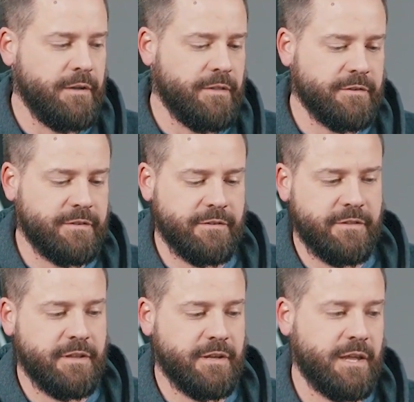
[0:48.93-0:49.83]
This is
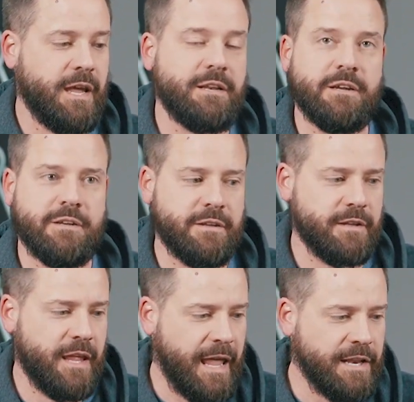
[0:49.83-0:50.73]
the Ken
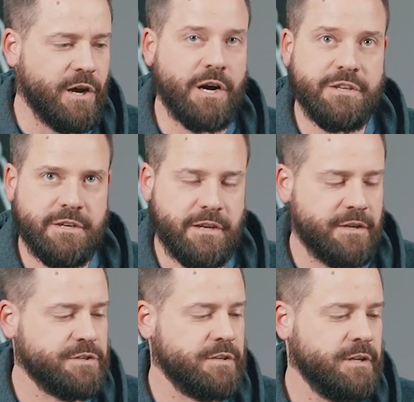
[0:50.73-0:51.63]
Onion
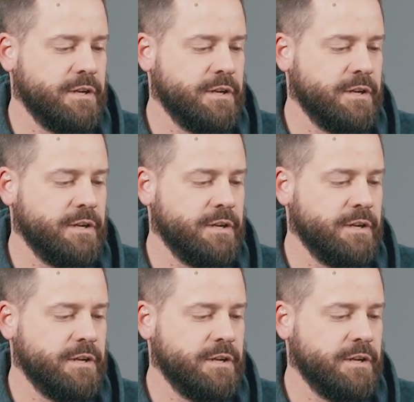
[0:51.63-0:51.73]
edition.